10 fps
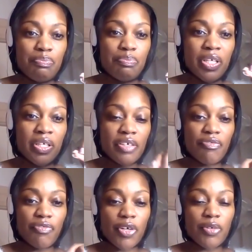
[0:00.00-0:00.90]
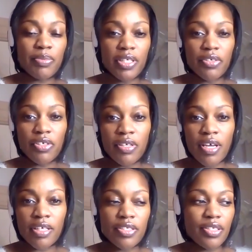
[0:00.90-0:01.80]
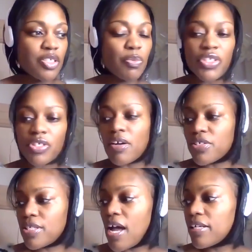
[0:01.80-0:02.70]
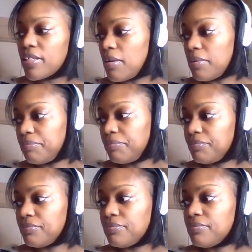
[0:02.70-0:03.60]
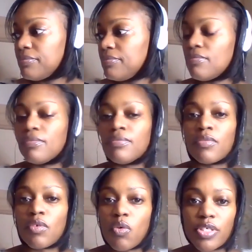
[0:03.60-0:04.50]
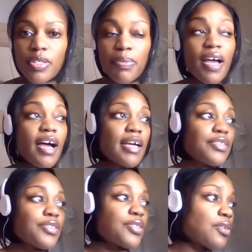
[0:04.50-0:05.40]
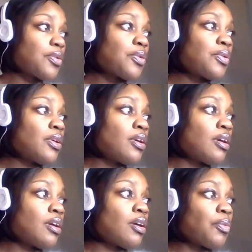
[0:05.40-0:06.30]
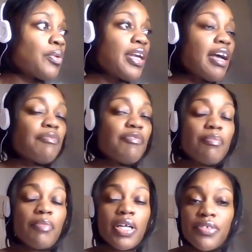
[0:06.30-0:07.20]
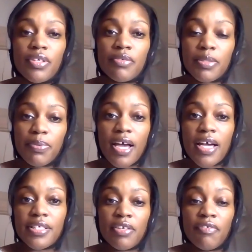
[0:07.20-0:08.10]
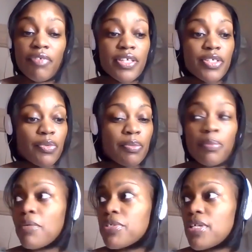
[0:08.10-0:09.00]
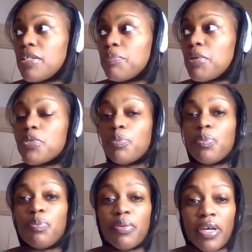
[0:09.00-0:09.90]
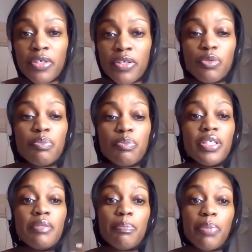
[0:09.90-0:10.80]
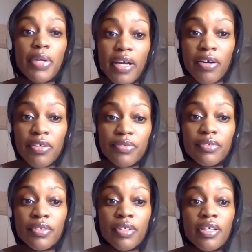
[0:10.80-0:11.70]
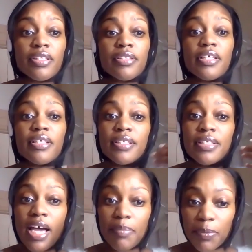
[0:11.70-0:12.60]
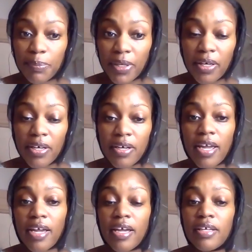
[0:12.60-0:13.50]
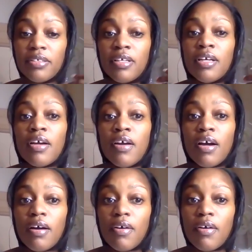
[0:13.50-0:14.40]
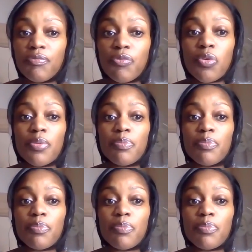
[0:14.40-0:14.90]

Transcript: being confirmed here in the United States, we started stocking up on supplies. So we have a month of supplies in advance. And remember, I was telling people it's better to be prepared than not prepared. And for